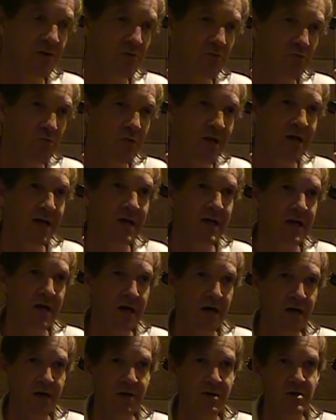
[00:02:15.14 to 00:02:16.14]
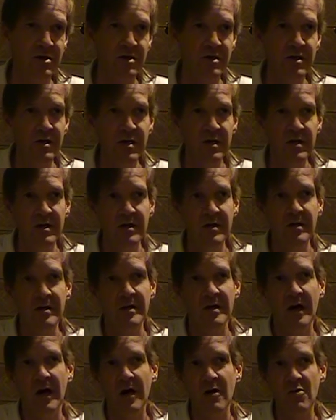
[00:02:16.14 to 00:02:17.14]
really under,
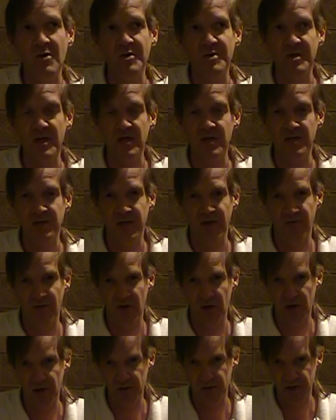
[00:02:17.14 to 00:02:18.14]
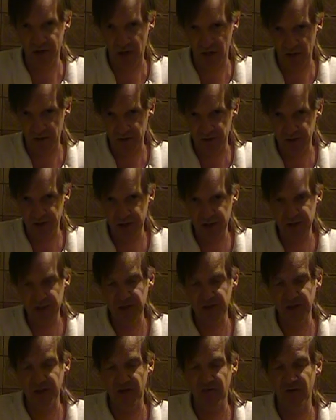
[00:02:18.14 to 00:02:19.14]
I would say, $700. $600 to
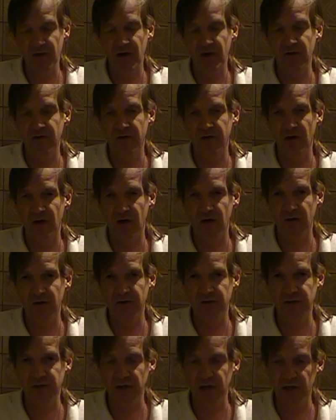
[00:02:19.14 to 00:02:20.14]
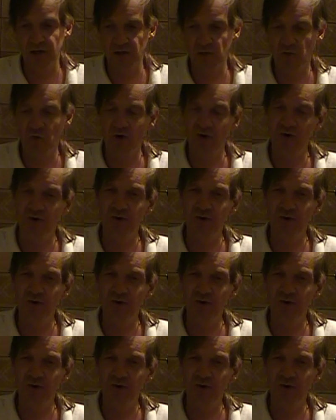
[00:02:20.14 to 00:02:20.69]
$700 is where you